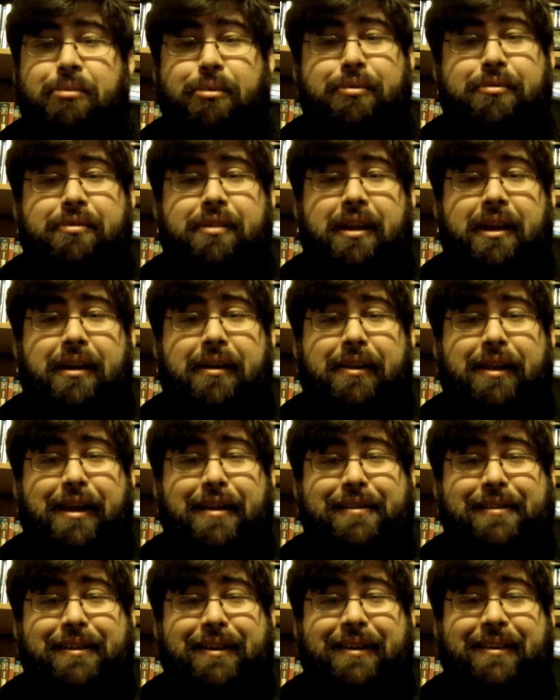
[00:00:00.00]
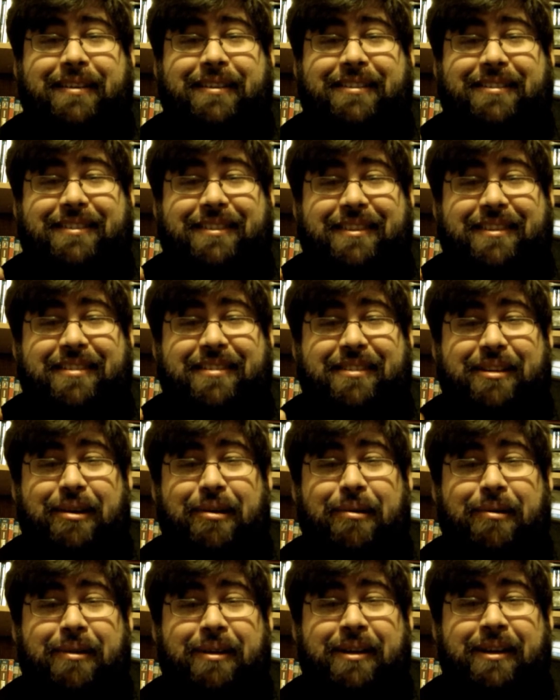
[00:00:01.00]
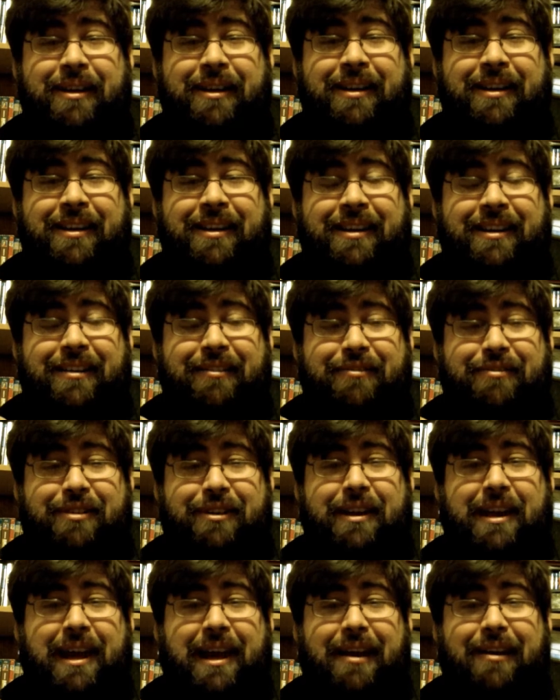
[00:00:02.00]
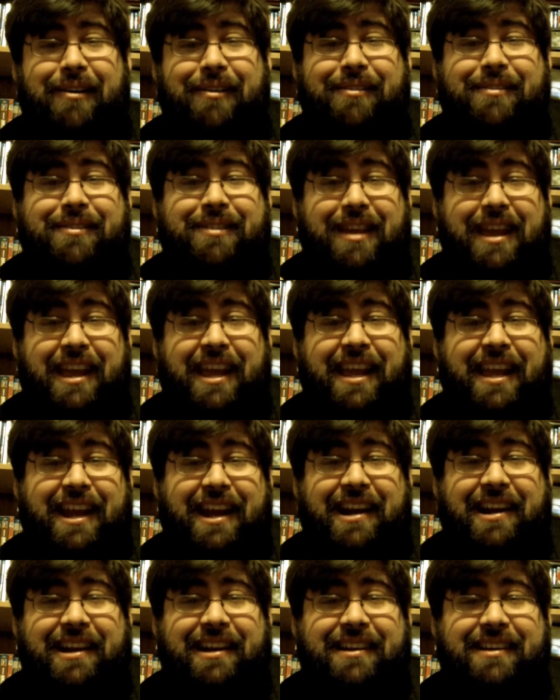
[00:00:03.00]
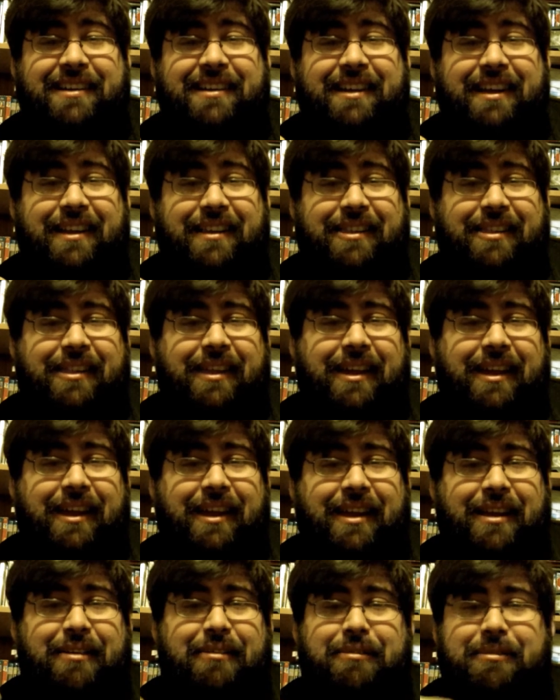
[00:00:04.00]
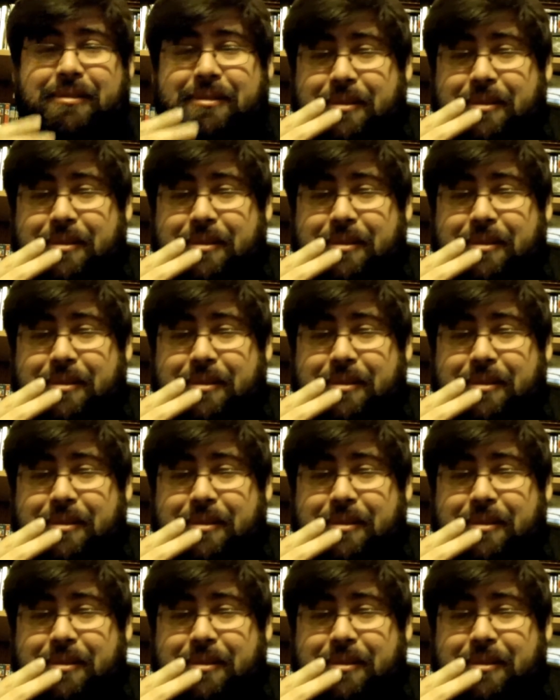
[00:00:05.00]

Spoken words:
we'll see how that does. So, for now, take care, and thank you.